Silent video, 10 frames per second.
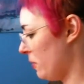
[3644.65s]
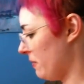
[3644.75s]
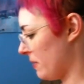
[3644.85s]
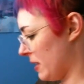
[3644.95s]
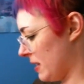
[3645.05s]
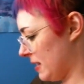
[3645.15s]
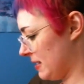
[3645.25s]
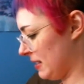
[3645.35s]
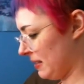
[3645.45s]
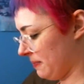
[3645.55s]
very
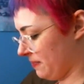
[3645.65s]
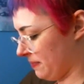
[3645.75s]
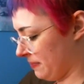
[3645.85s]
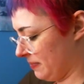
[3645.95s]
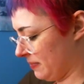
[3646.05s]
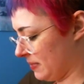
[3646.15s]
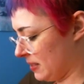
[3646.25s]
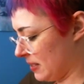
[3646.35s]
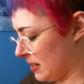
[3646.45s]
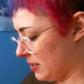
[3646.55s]
nicely. It's
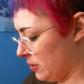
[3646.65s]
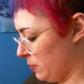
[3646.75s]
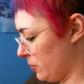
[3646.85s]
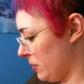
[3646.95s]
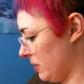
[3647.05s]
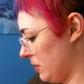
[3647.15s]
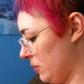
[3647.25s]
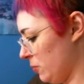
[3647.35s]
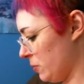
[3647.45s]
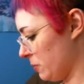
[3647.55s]
not a super
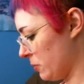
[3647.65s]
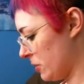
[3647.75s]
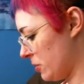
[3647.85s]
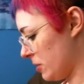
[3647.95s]
duper brush.